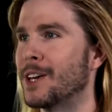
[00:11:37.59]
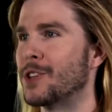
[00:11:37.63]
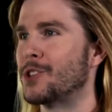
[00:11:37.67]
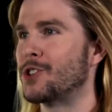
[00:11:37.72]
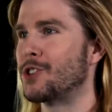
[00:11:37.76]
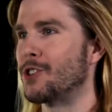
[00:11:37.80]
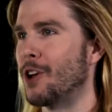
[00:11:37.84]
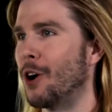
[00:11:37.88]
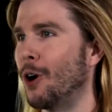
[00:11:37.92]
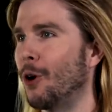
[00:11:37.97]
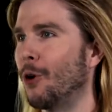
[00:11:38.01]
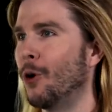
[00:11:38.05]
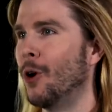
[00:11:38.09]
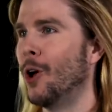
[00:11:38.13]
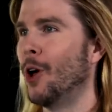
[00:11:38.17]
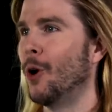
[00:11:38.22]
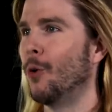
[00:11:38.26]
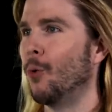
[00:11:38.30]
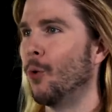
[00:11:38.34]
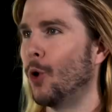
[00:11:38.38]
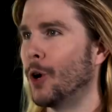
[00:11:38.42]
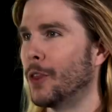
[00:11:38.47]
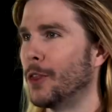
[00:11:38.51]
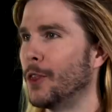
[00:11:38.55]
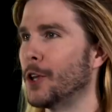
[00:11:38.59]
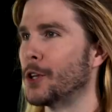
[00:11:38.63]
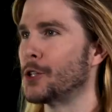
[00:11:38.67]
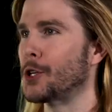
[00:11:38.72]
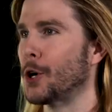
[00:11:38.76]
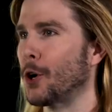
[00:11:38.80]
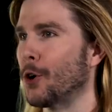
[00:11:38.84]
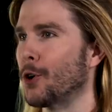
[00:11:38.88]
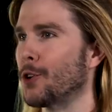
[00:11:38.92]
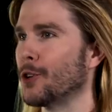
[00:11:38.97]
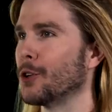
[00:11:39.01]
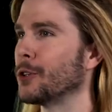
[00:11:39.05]
So would the
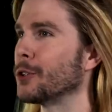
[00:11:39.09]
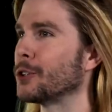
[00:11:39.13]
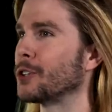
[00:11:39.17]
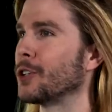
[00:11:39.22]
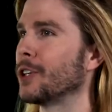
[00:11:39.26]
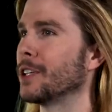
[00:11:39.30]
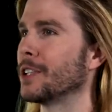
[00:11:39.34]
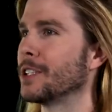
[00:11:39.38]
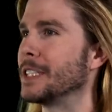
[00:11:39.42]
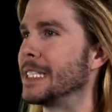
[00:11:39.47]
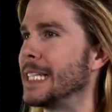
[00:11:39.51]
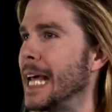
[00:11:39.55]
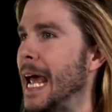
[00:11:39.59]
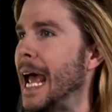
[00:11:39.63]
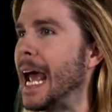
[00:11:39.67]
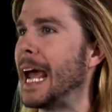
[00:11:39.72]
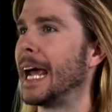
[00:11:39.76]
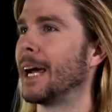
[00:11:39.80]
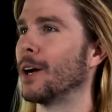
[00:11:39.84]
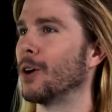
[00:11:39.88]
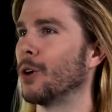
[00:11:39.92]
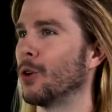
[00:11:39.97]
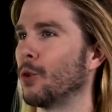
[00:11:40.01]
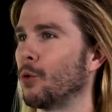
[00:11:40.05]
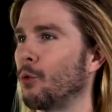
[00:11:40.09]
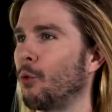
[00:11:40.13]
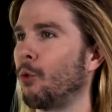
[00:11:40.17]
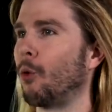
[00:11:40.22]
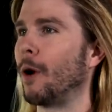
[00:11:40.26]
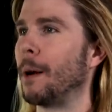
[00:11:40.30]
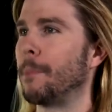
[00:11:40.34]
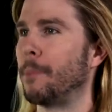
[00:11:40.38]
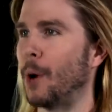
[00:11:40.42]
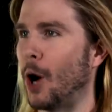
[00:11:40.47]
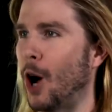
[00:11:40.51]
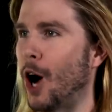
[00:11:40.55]
turtle's tail
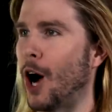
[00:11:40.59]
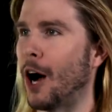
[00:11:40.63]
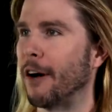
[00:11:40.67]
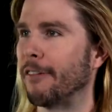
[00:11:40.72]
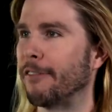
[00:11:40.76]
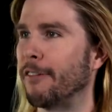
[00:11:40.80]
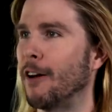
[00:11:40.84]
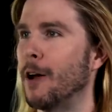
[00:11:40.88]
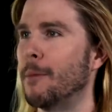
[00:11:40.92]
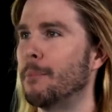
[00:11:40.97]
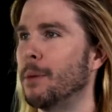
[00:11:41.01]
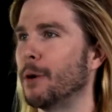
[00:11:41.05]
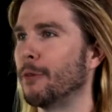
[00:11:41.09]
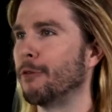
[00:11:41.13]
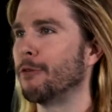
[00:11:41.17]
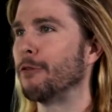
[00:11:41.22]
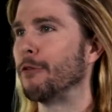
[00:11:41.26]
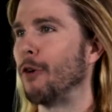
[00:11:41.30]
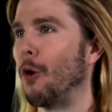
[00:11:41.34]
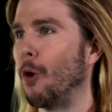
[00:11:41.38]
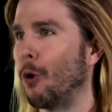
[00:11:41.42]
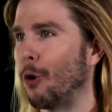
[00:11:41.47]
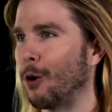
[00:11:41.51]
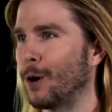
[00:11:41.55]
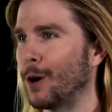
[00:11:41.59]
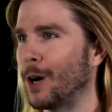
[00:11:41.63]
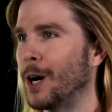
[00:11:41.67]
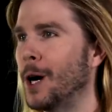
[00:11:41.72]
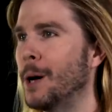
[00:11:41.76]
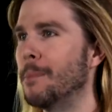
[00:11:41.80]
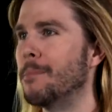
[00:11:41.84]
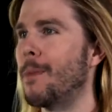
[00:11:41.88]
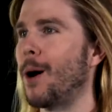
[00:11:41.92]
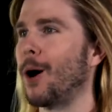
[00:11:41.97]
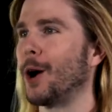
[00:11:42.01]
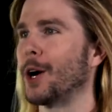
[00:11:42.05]
rip off before
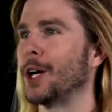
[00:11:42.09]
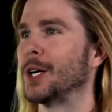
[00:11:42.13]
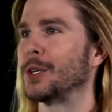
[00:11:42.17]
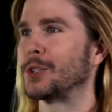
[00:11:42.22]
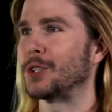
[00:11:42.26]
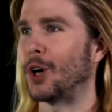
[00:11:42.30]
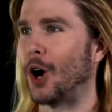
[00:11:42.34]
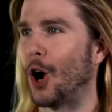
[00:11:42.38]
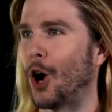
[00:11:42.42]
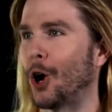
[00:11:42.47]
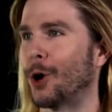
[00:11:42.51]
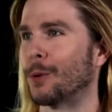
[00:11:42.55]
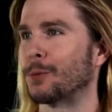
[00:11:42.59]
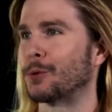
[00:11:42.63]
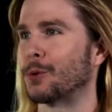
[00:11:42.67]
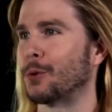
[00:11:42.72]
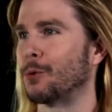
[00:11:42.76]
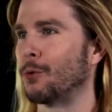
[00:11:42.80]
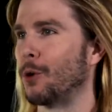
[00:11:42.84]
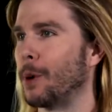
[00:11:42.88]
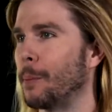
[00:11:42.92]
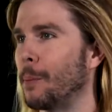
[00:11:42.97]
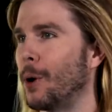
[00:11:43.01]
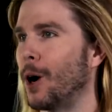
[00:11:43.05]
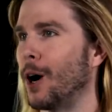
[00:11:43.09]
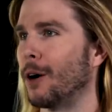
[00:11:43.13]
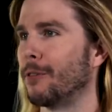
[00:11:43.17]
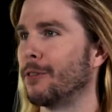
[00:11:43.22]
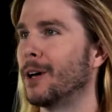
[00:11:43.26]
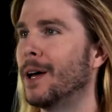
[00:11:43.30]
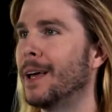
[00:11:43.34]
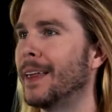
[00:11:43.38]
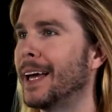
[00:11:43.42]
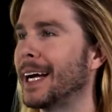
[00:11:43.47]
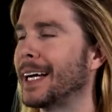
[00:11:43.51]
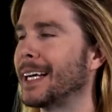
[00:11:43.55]
Mario's arms would rip off.
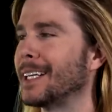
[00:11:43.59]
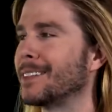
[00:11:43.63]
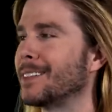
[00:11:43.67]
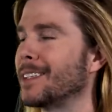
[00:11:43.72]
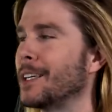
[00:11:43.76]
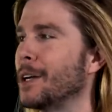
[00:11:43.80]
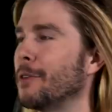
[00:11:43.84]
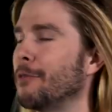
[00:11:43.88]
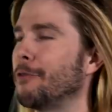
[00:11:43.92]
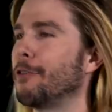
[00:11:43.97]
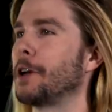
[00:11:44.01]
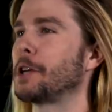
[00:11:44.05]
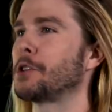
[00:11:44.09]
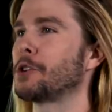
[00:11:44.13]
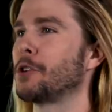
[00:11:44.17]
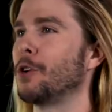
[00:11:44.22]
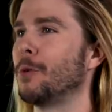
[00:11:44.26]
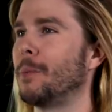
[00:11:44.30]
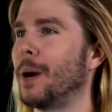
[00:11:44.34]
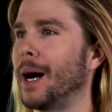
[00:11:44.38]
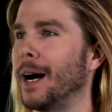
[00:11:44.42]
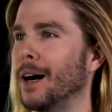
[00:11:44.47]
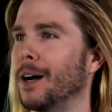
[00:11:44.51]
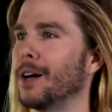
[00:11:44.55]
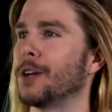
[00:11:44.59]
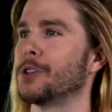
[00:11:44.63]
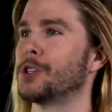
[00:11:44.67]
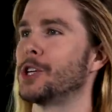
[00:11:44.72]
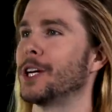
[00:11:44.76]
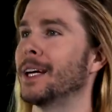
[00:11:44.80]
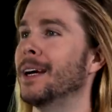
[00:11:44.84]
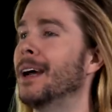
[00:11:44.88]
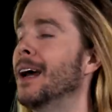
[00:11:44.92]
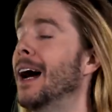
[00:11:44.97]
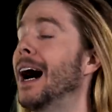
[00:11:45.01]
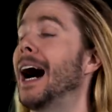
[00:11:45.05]
That gets into fictional
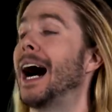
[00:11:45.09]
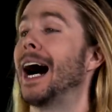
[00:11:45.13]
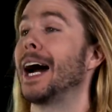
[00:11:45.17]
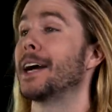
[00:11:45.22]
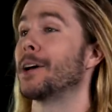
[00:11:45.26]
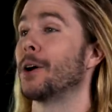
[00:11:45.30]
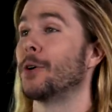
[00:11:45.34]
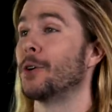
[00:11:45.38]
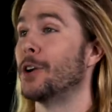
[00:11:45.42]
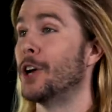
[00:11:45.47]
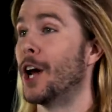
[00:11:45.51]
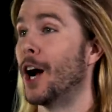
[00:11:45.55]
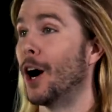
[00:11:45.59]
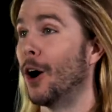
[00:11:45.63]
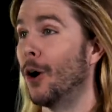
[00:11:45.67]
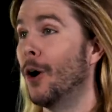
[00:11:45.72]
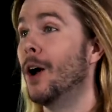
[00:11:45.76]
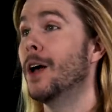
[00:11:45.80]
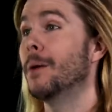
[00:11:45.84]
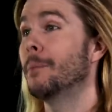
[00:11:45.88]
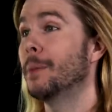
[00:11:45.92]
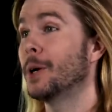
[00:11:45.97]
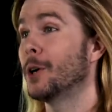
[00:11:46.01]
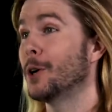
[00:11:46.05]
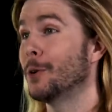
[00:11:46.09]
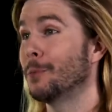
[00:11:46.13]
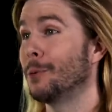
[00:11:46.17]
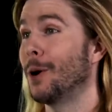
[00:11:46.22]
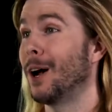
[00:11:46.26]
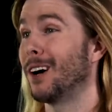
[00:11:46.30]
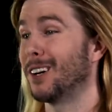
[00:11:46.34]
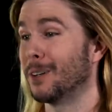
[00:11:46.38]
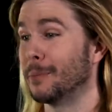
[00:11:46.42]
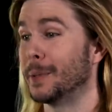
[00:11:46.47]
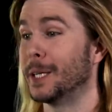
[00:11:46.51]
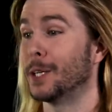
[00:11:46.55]
biology, I don't know, but it would
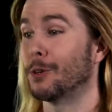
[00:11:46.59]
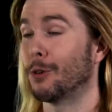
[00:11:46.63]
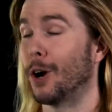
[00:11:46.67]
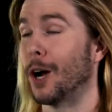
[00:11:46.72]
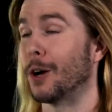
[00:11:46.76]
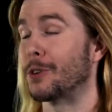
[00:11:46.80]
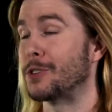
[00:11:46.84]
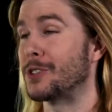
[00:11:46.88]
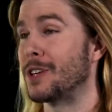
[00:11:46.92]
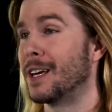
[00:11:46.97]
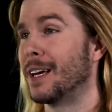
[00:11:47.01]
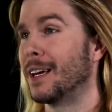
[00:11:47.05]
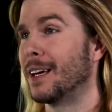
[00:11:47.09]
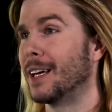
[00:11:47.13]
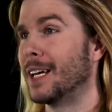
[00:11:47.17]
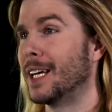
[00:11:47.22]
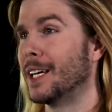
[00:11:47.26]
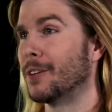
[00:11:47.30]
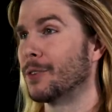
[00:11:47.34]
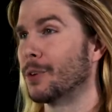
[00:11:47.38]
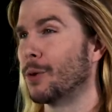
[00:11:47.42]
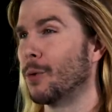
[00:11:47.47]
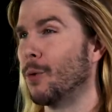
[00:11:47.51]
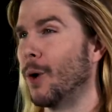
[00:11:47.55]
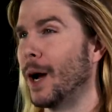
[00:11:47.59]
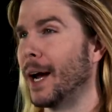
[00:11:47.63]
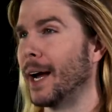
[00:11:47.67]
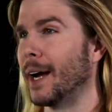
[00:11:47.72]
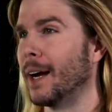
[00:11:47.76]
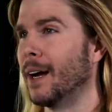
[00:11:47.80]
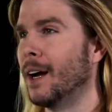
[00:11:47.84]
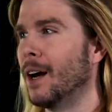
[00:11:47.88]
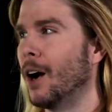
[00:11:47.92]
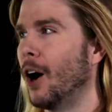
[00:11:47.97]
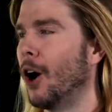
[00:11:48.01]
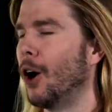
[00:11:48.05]
probably be gross either way.